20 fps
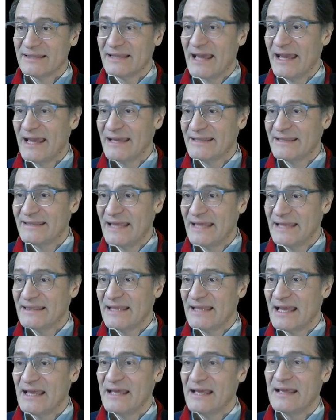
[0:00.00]

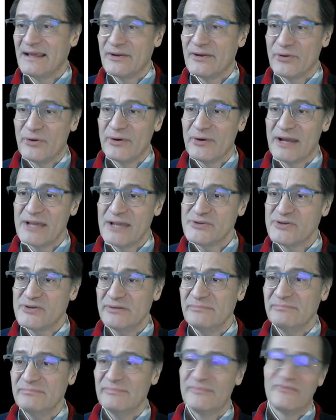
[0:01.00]
deterioration,
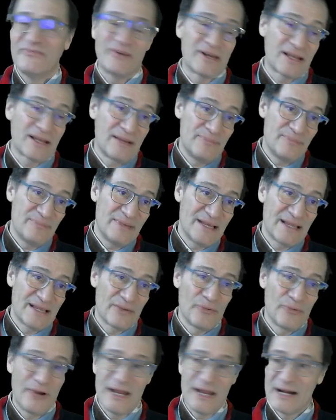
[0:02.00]
for example,
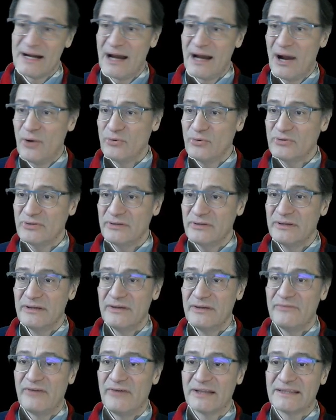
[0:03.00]
wear out,
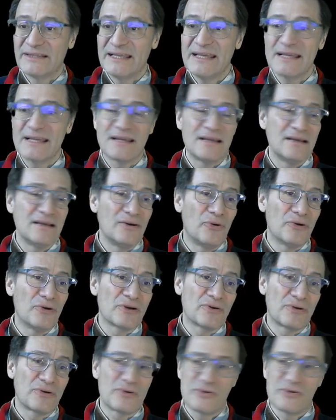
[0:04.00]
fatigue, or
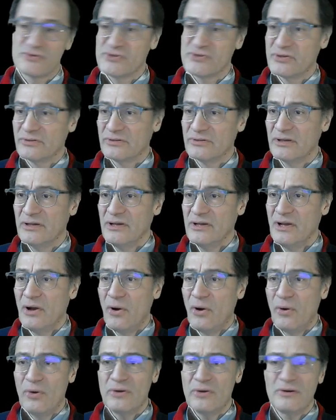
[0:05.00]
corrosion,
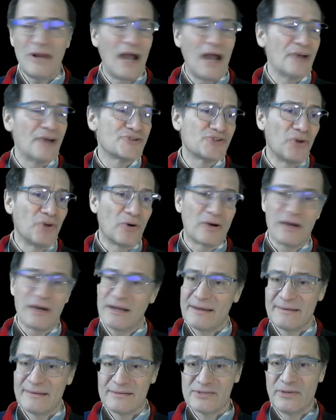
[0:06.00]
or a shock,
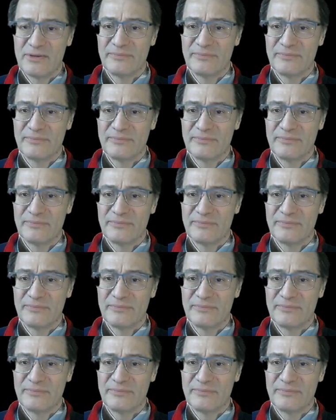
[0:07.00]
something